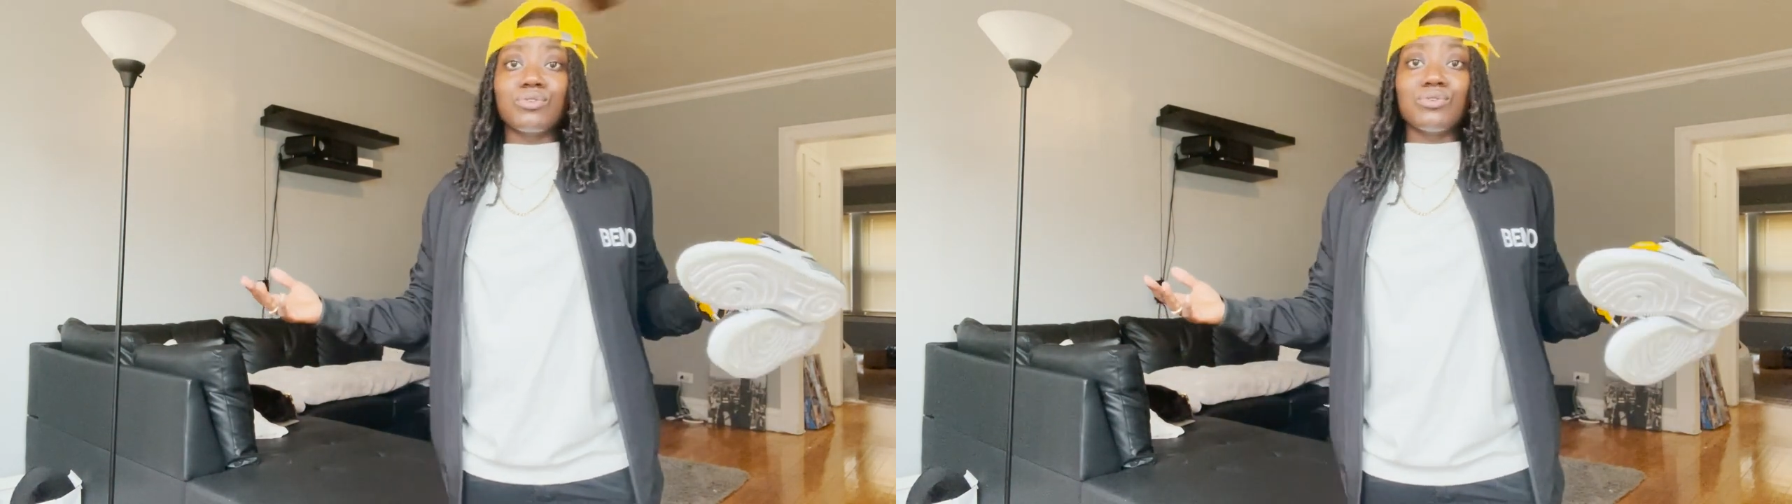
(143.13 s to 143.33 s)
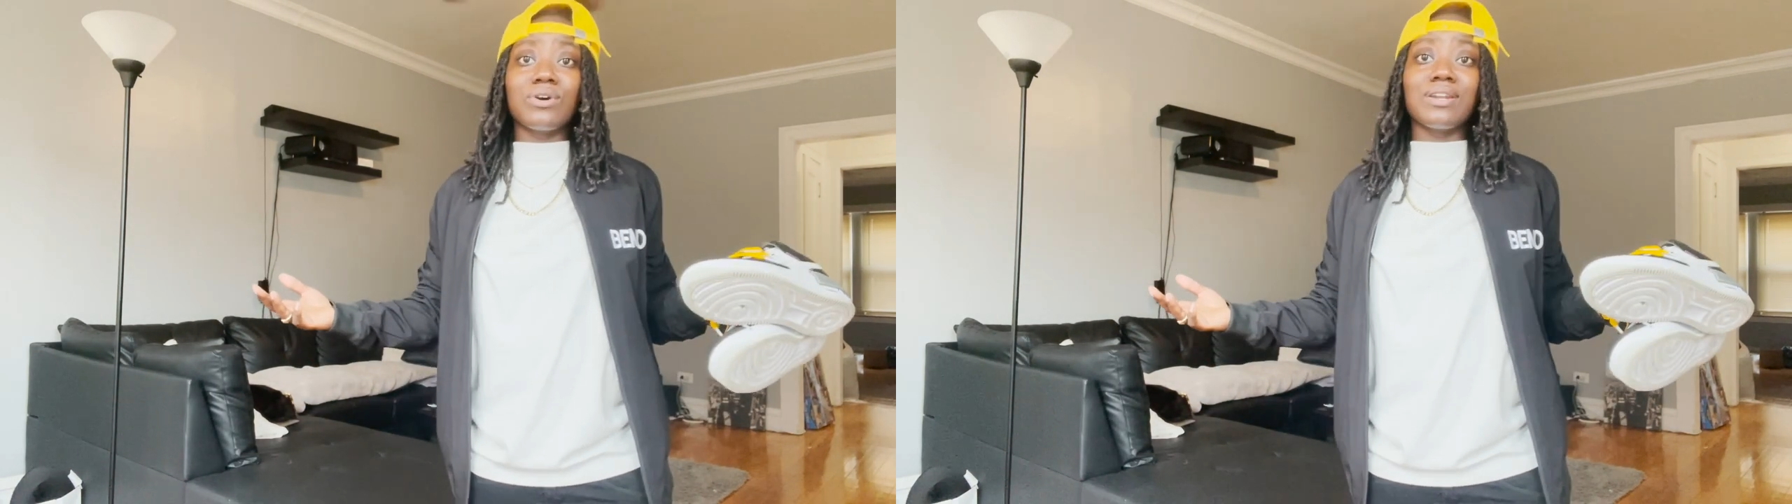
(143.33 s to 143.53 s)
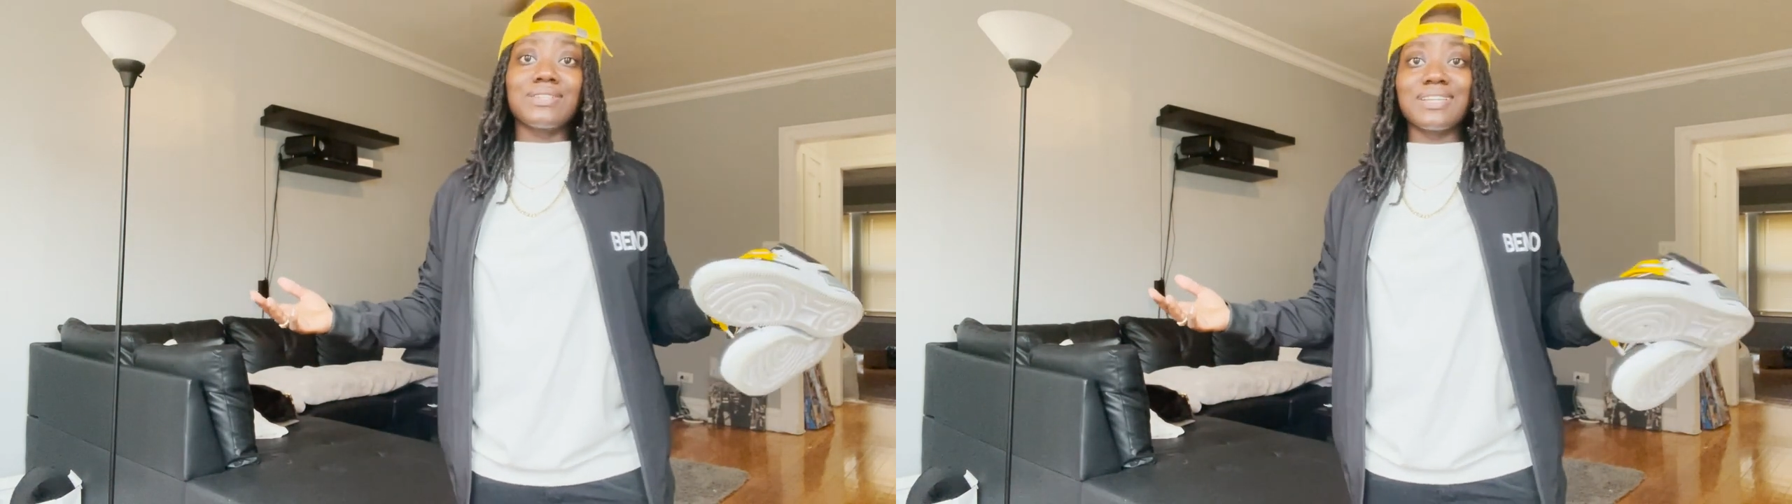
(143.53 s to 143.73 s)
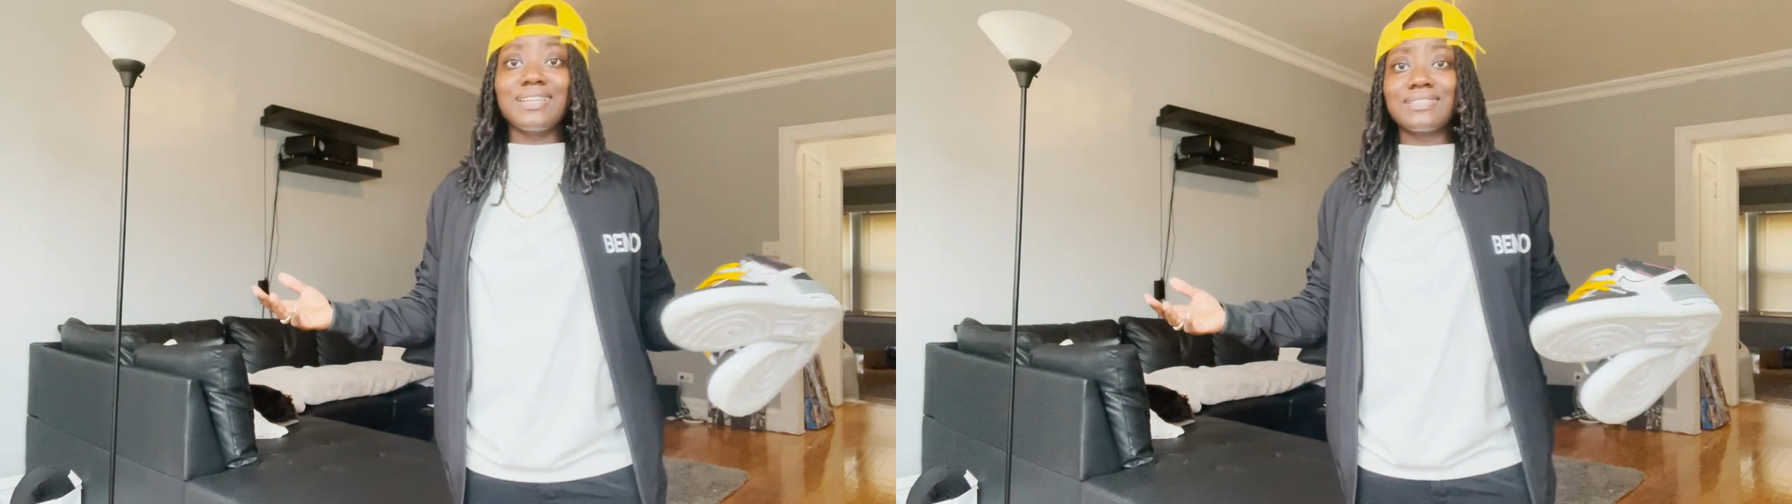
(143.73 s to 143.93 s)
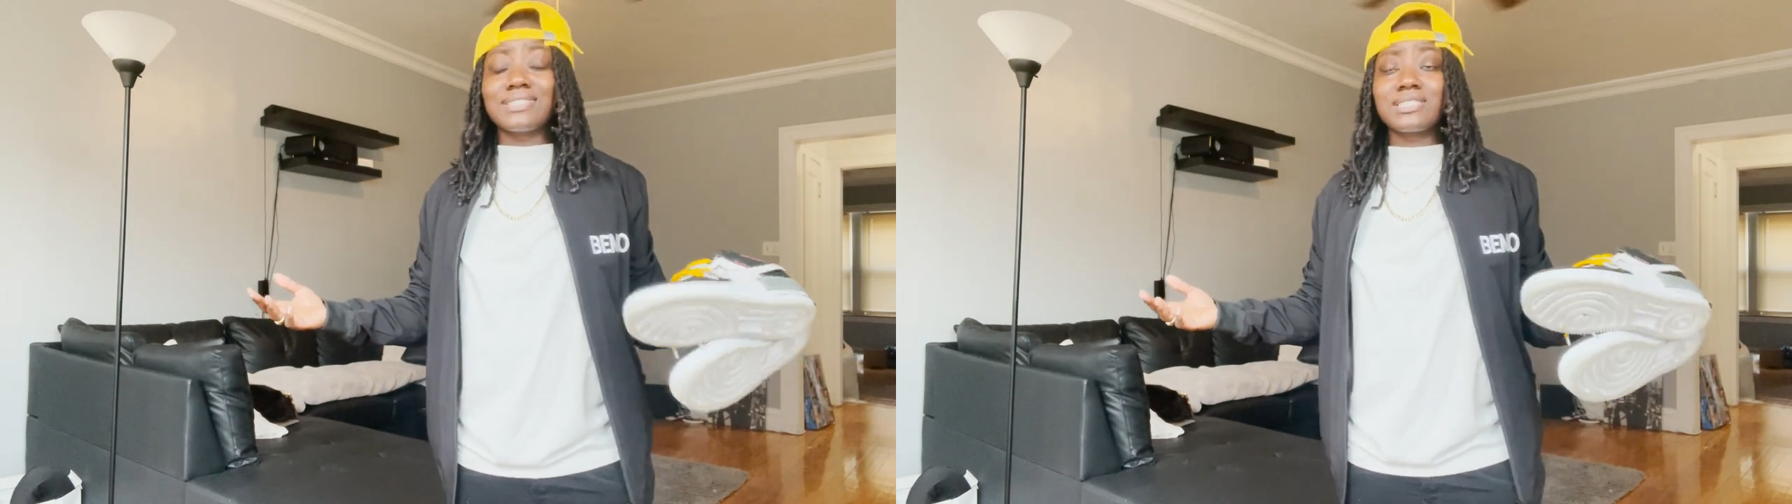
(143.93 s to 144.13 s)
you know what I'm
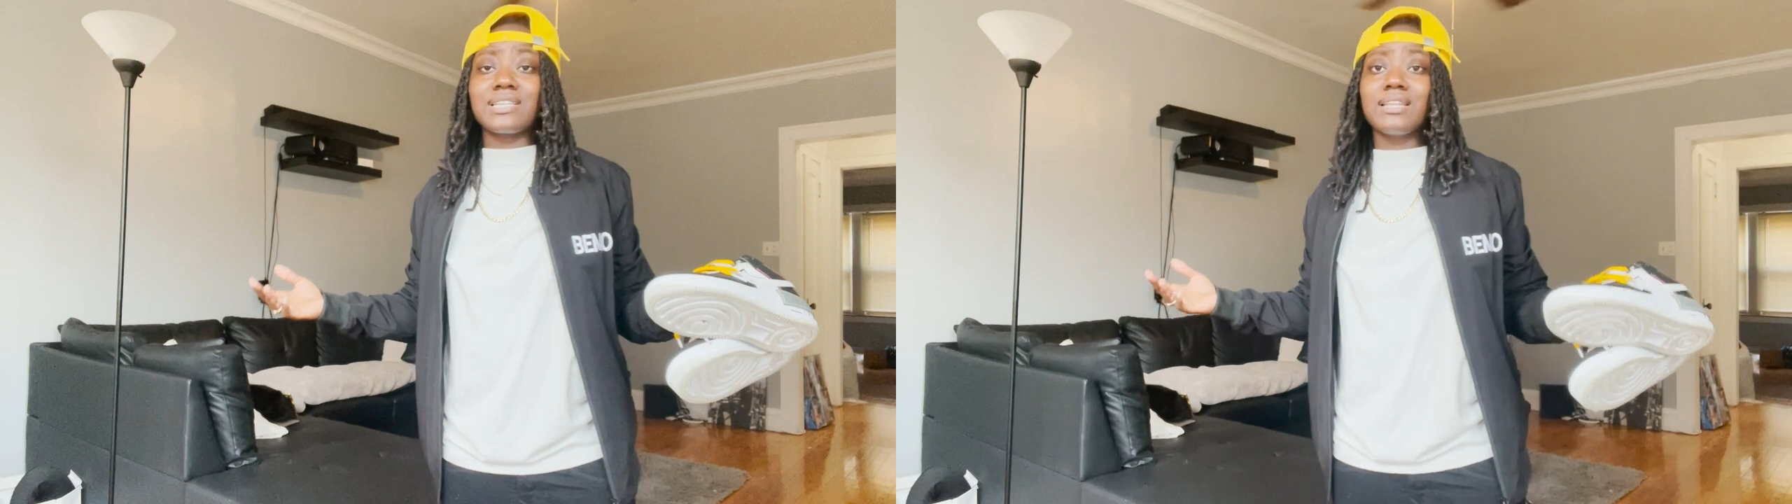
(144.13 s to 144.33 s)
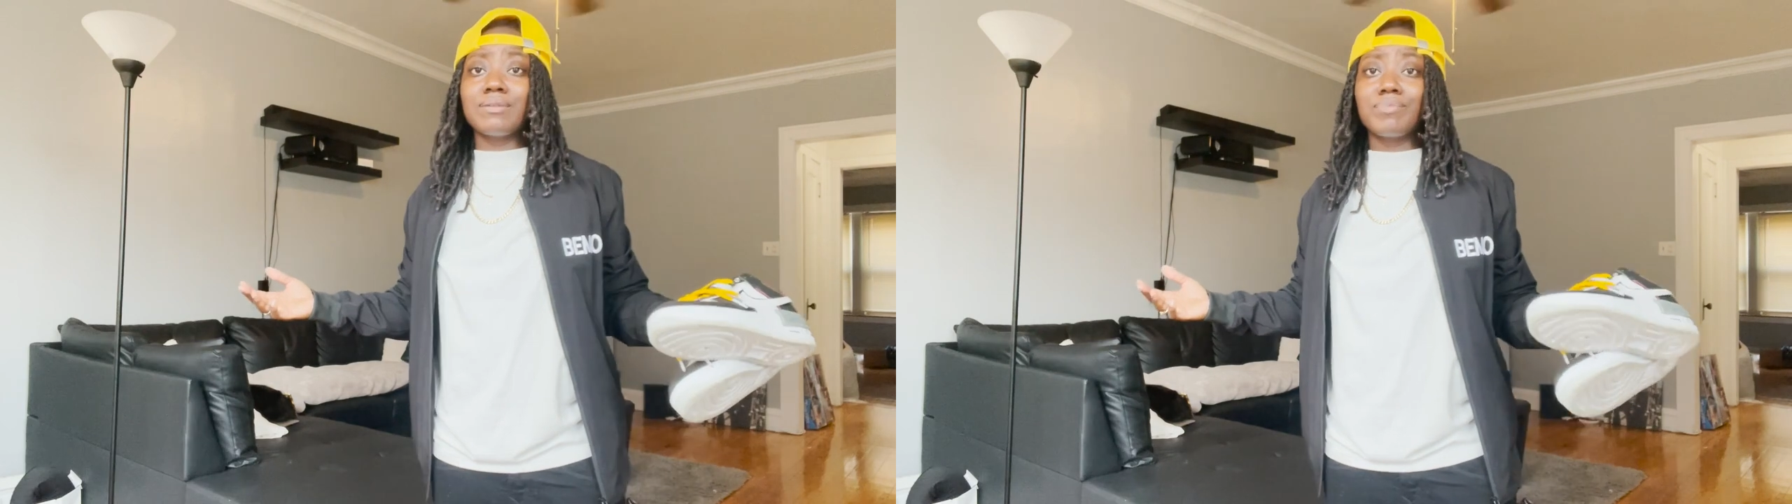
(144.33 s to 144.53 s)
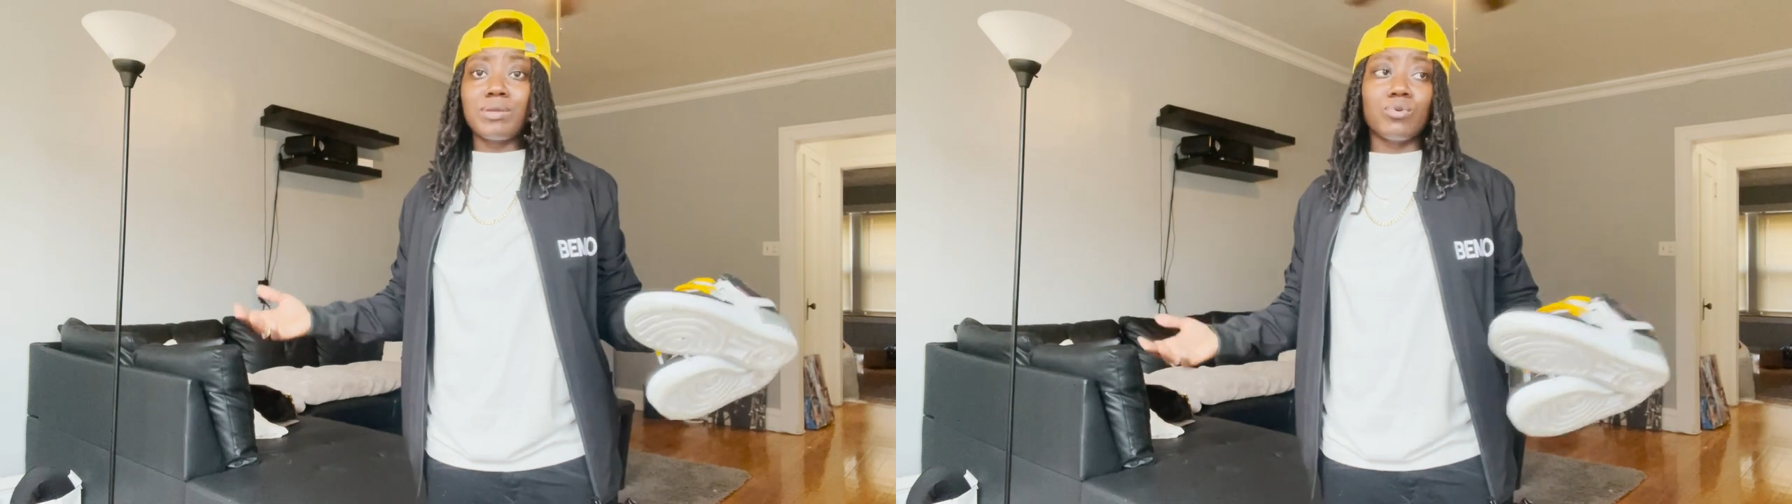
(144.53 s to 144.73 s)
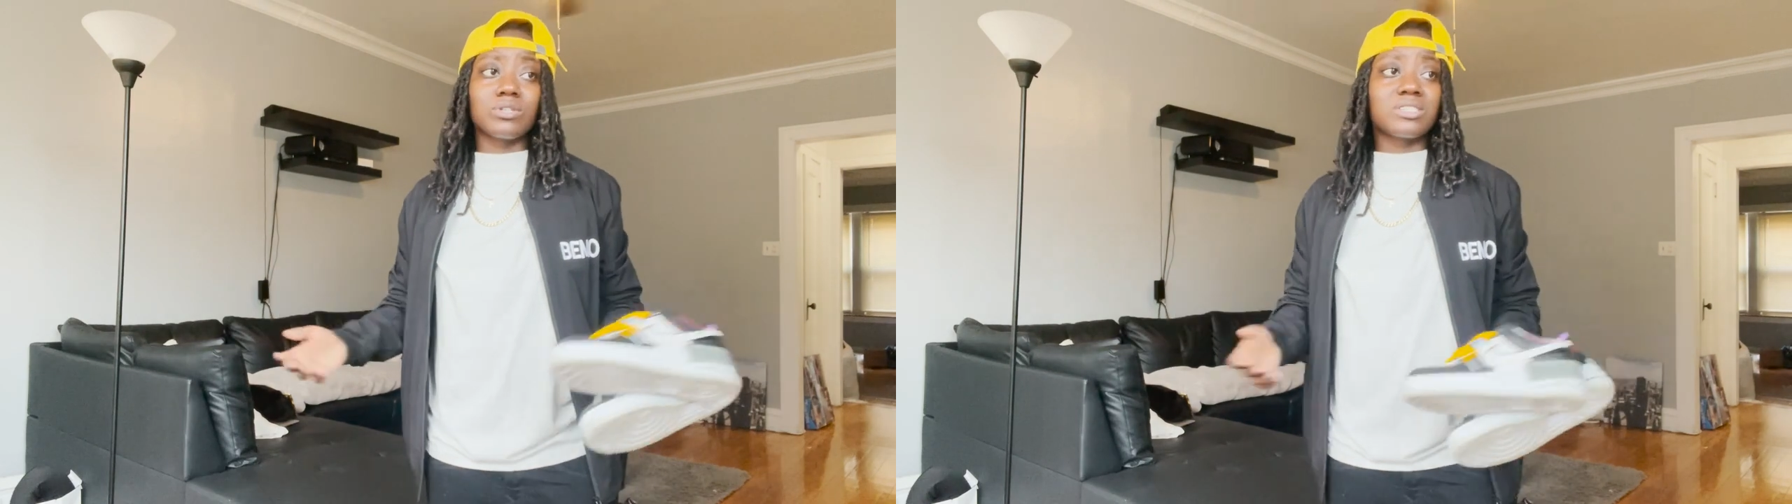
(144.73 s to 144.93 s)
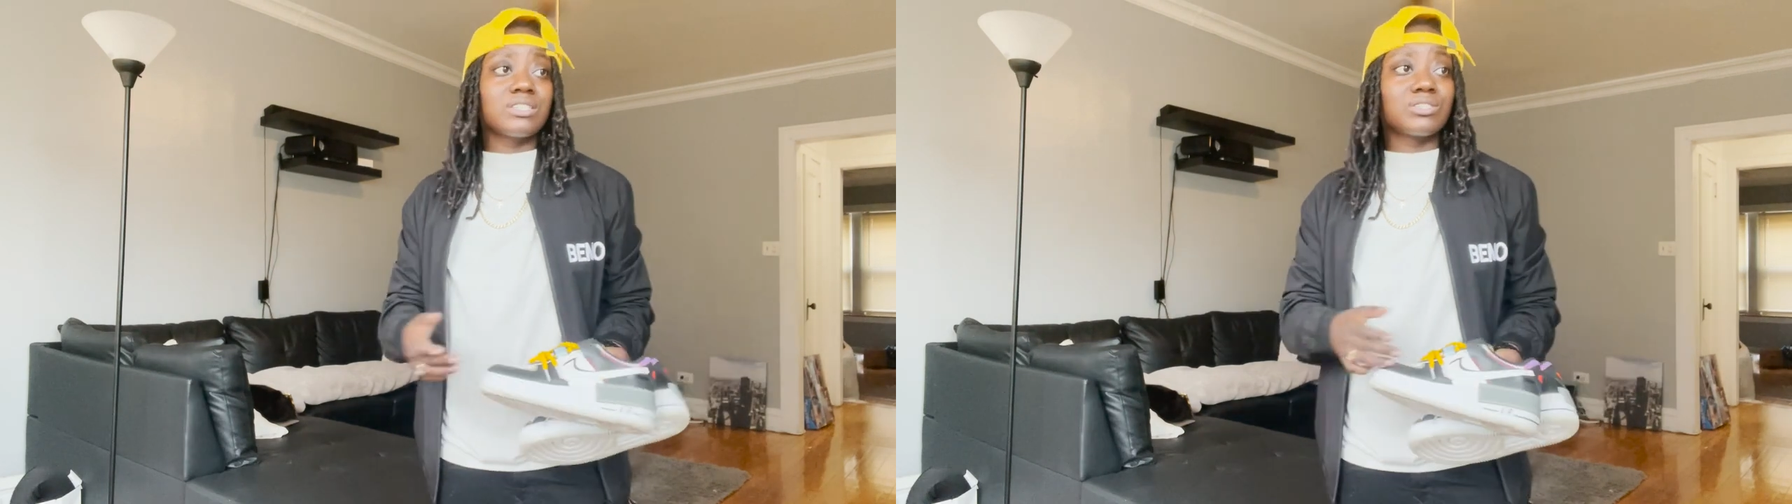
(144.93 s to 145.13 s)
saying, and just tell them Be More
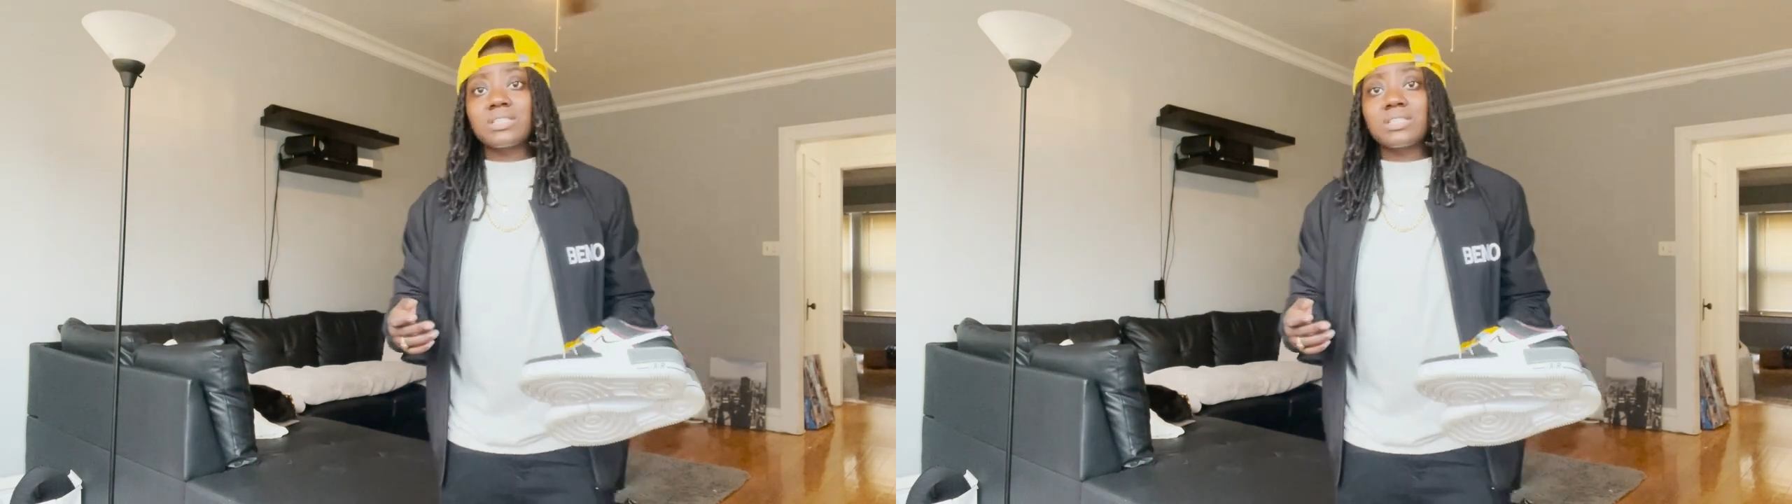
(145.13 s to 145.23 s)
Essential.